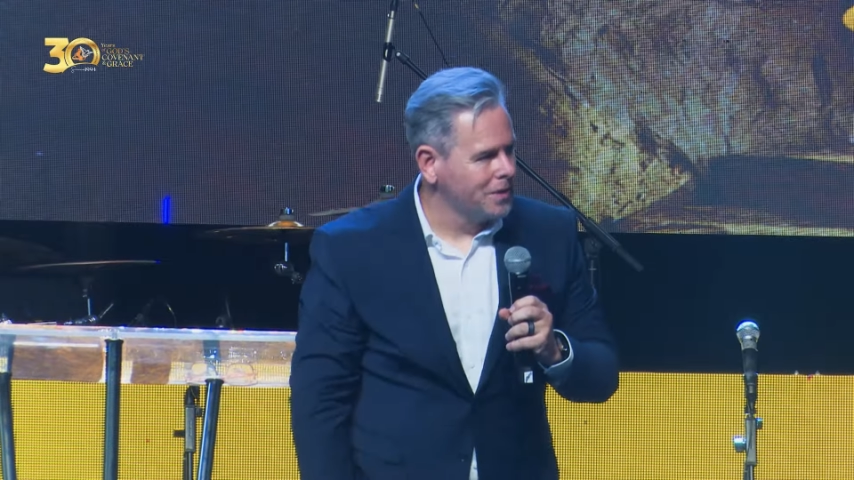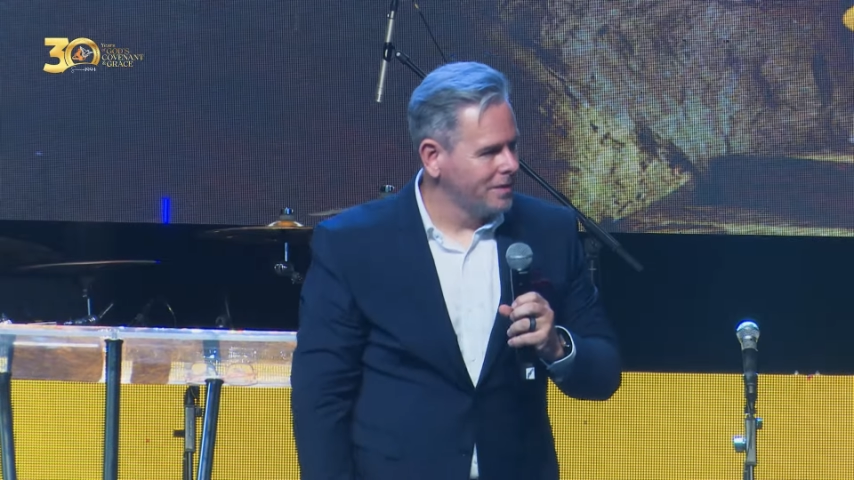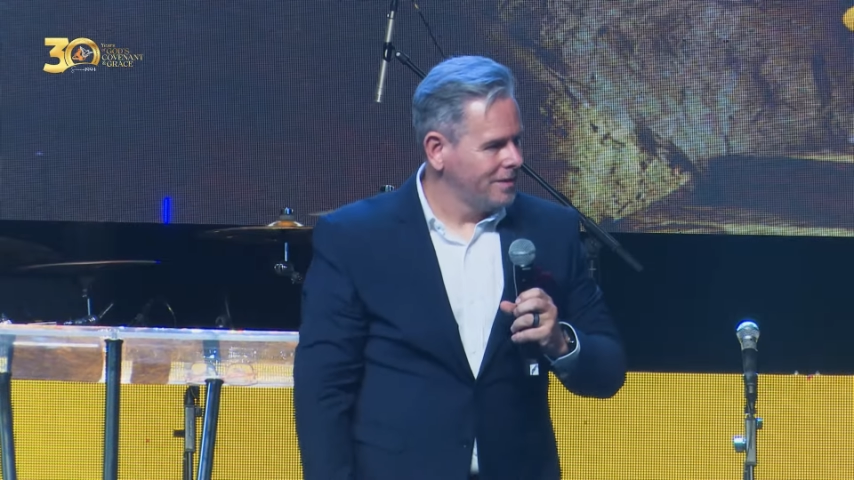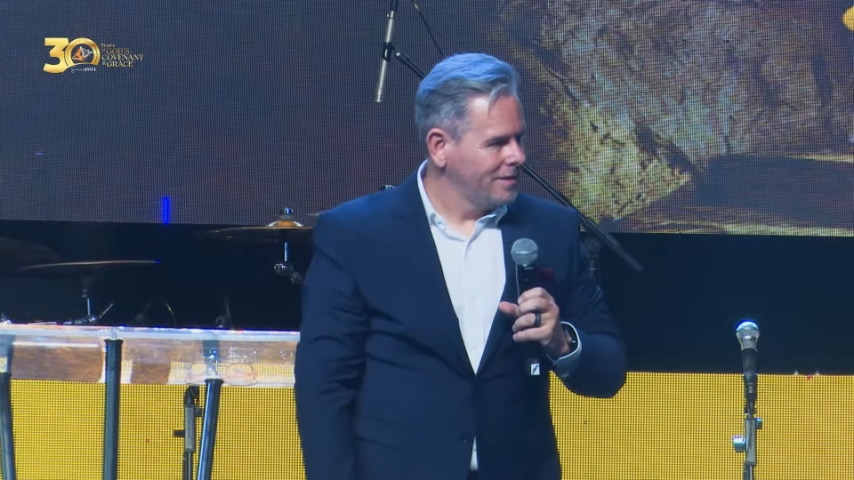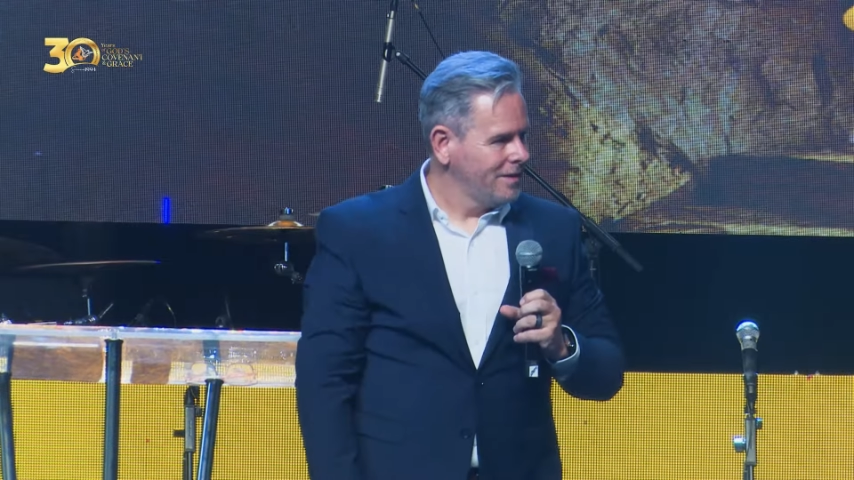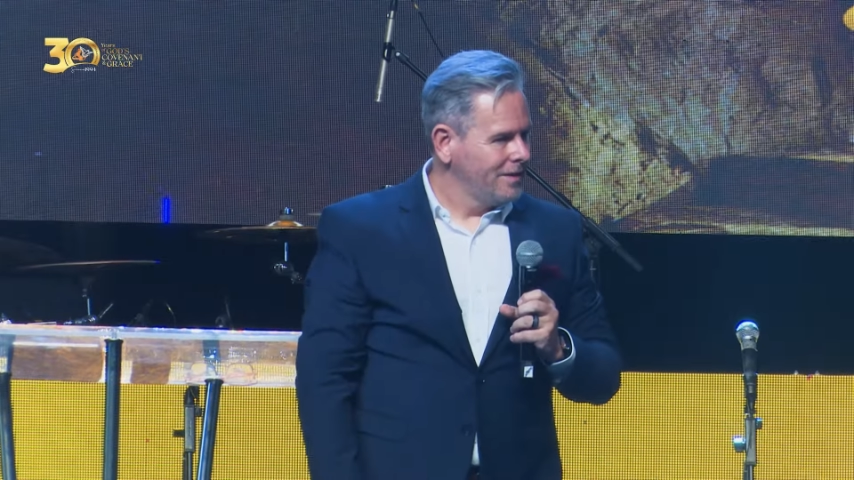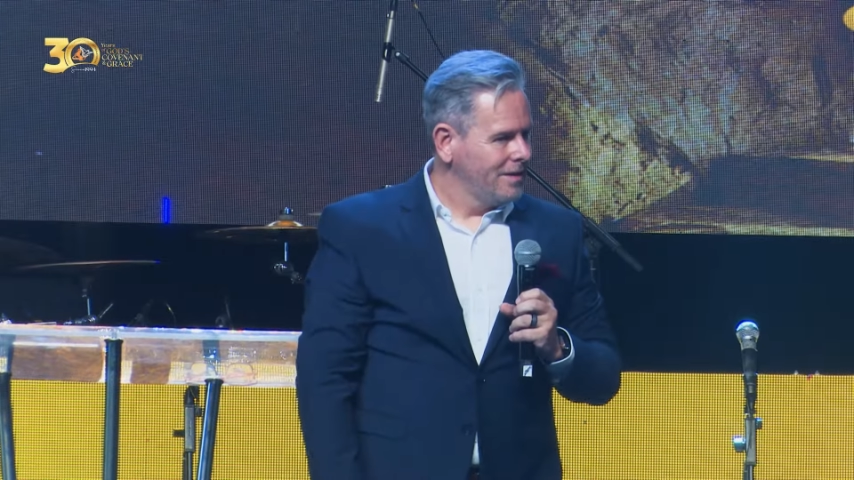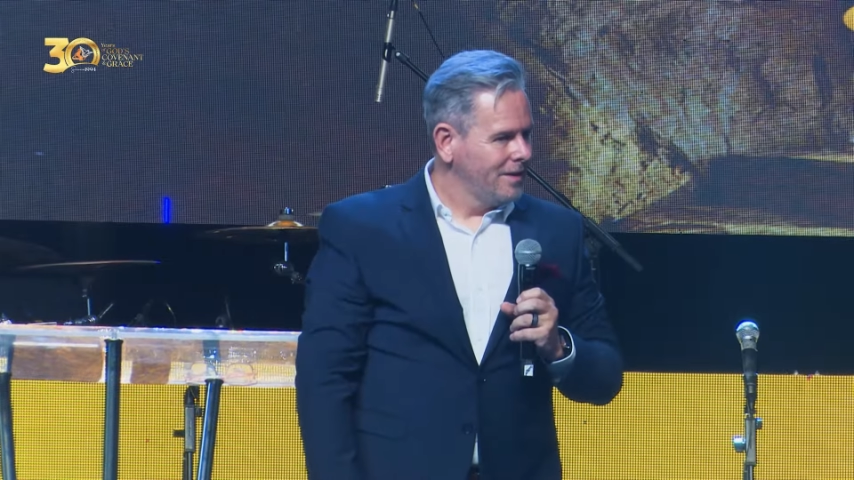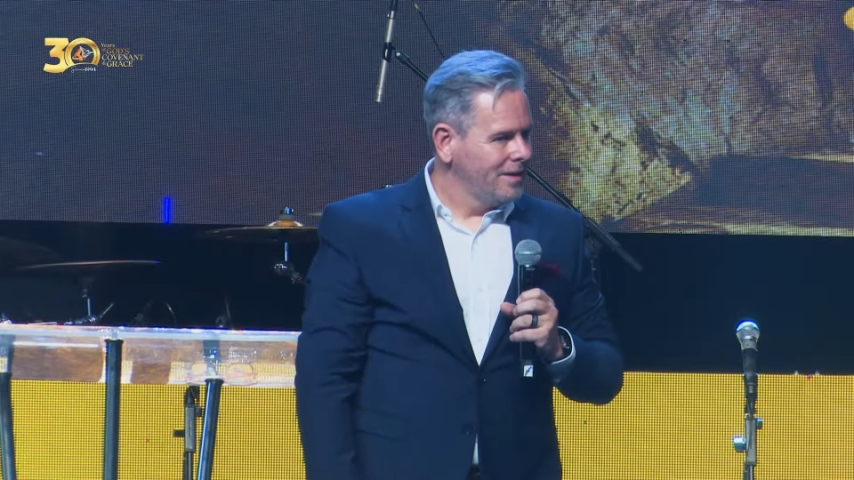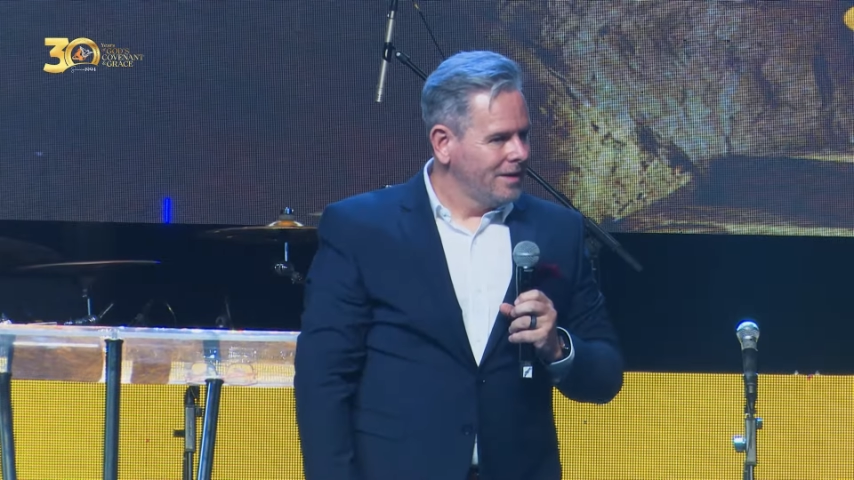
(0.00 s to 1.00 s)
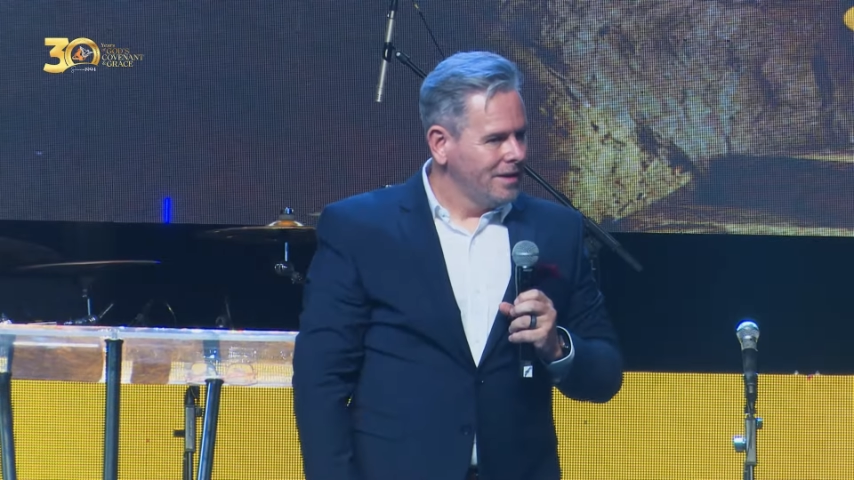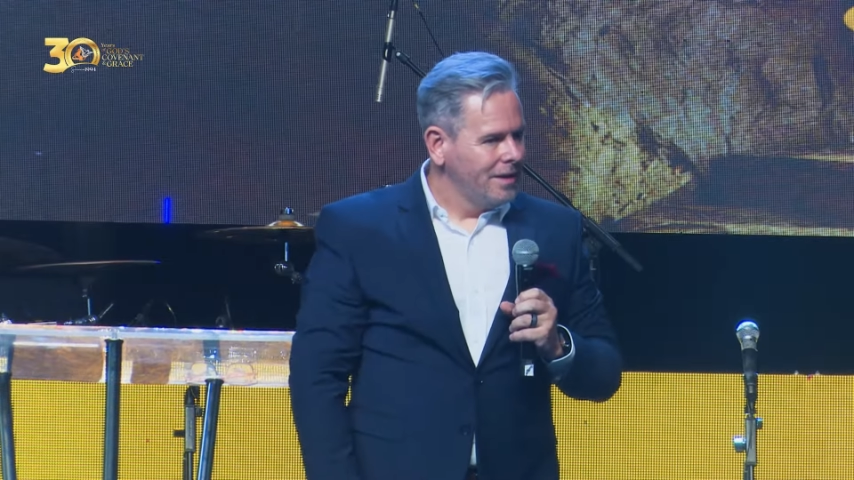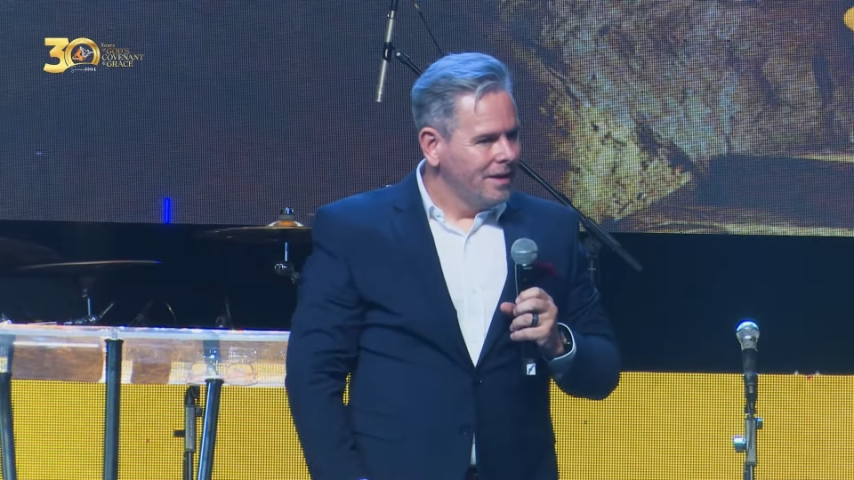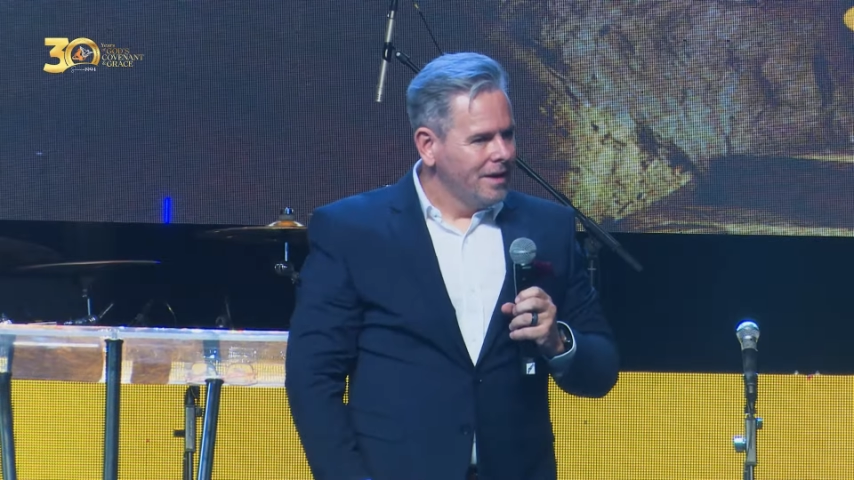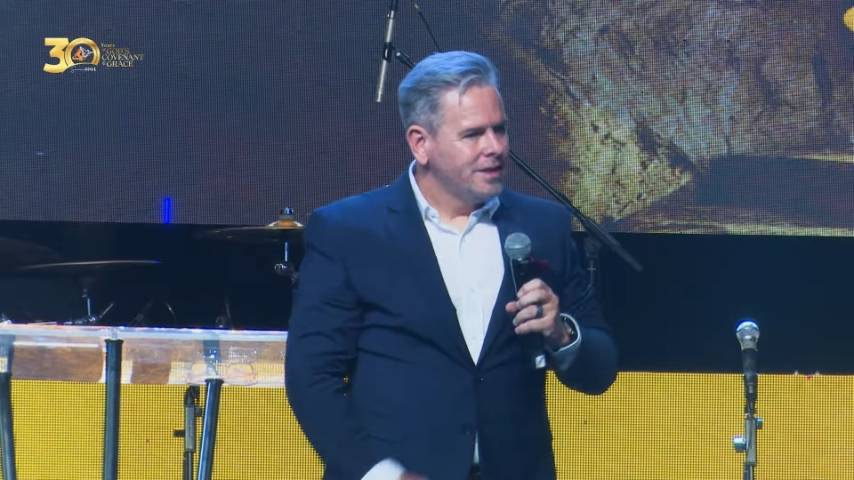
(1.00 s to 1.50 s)

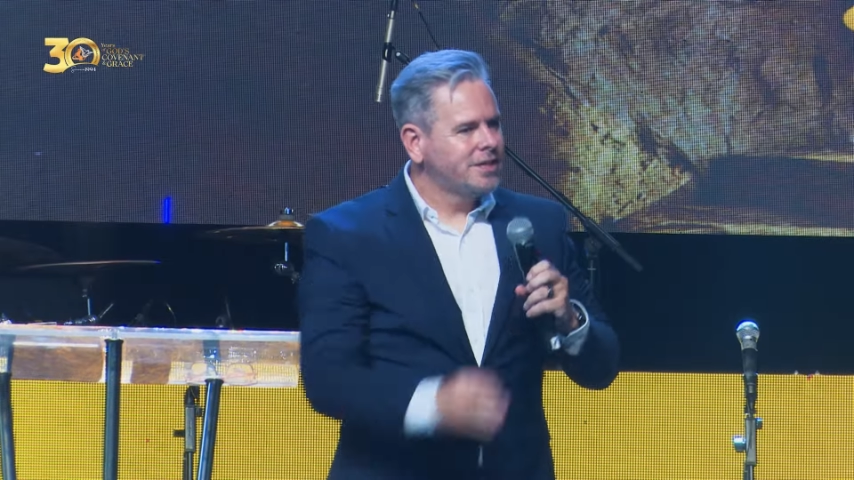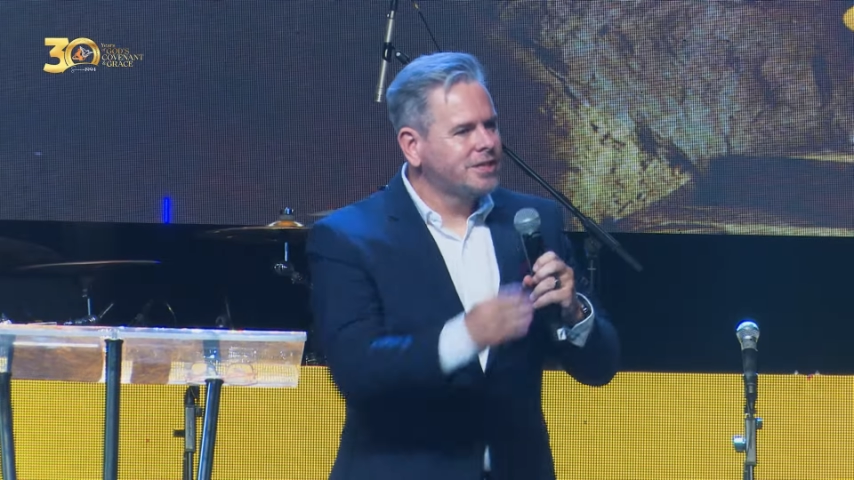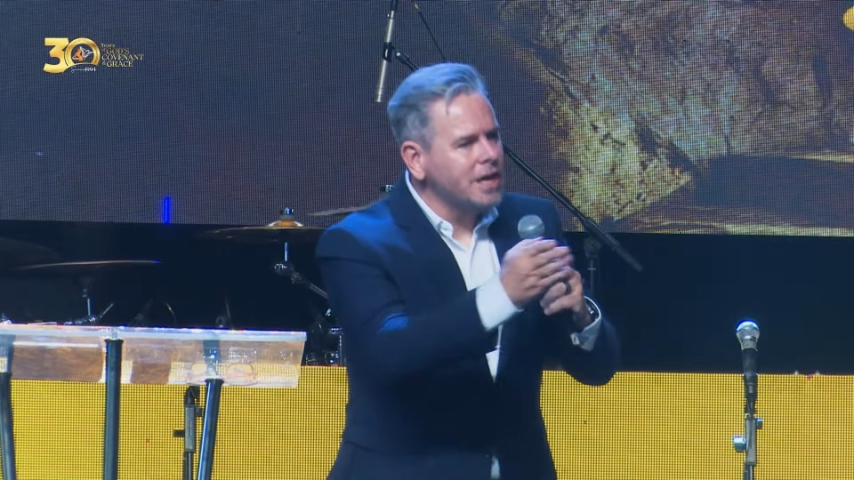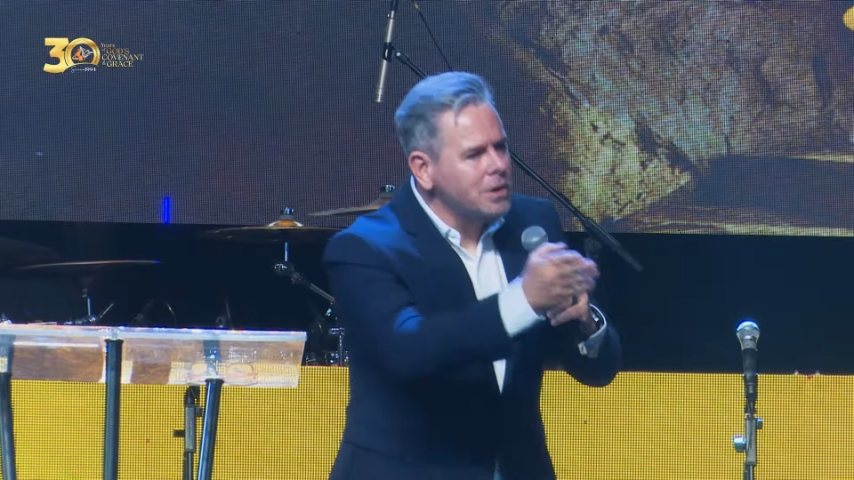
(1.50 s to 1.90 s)
Sin